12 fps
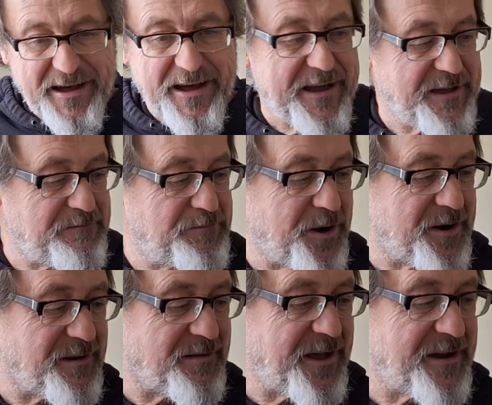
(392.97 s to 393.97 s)
I bought
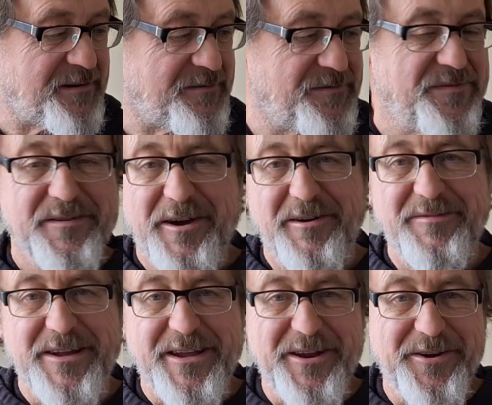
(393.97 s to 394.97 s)
a lot of
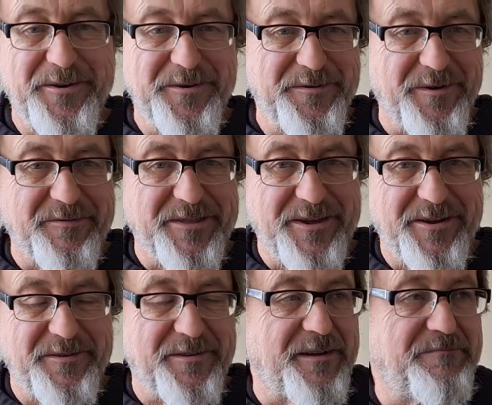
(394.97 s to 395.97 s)
Carvin gear over the
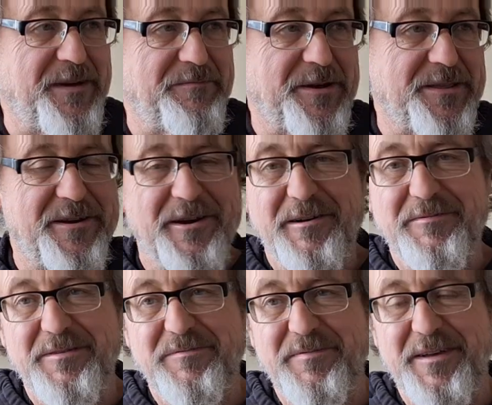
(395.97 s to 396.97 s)
years. I bought the
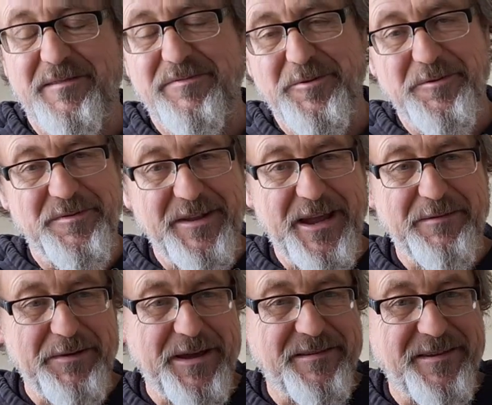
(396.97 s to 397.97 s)
Carvin like full stack
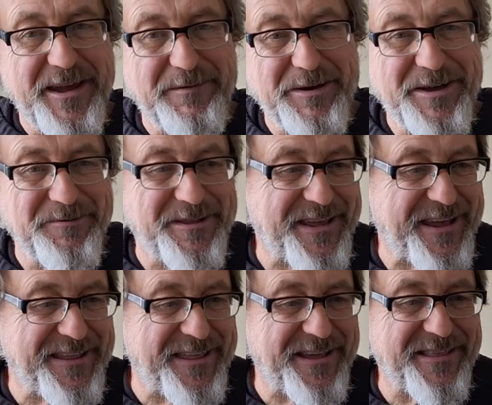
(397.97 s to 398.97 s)
bass amp when they
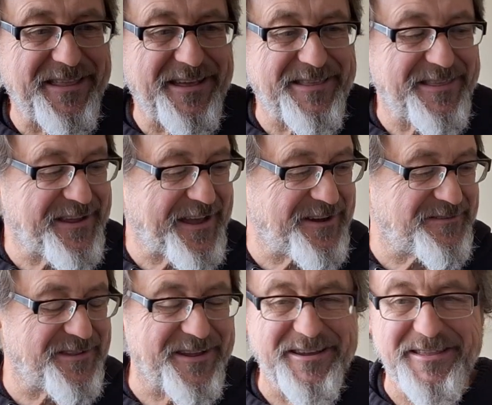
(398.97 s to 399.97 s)
had that thing
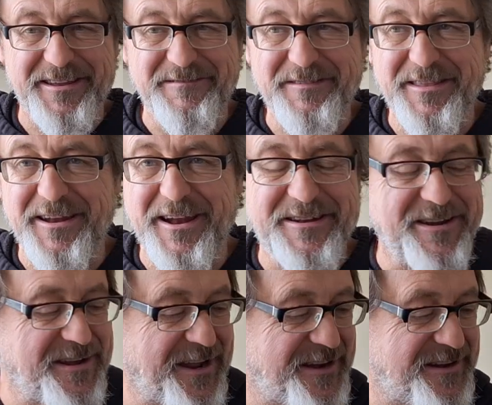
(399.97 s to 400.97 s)
out, like in the
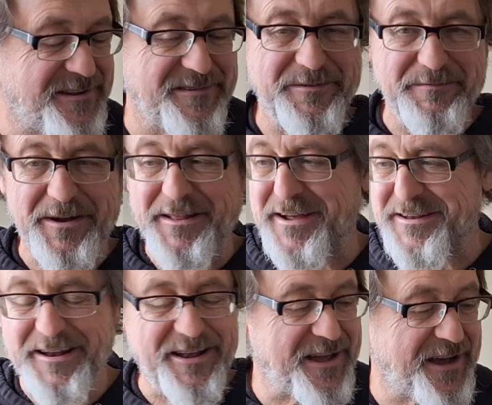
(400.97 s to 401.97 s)
1990s. I liked
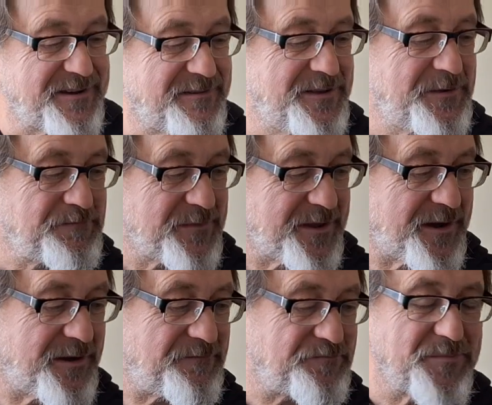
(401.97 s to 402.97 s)
it a lot.
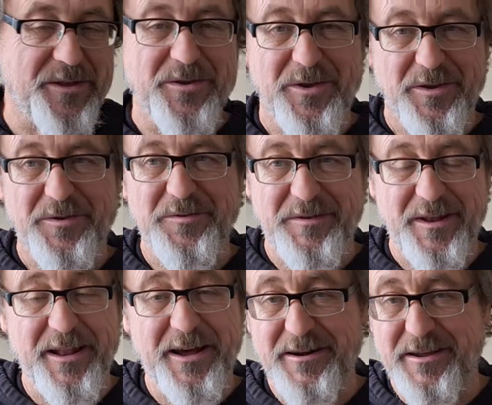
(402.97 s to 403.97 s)
Used it a
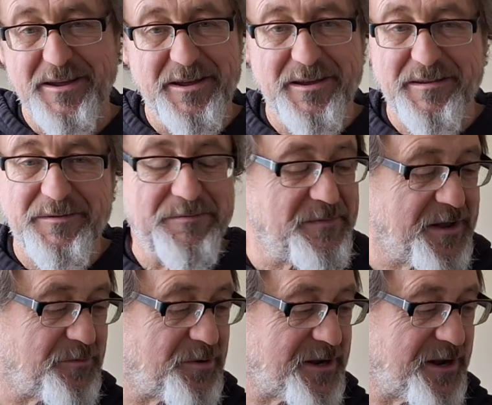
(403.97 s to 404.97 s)
lot on gigs, and
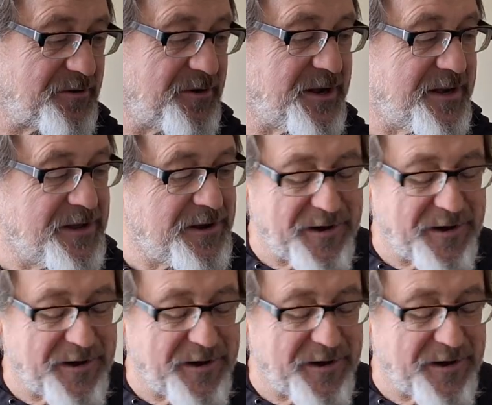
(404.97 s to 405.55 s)
it worked out great.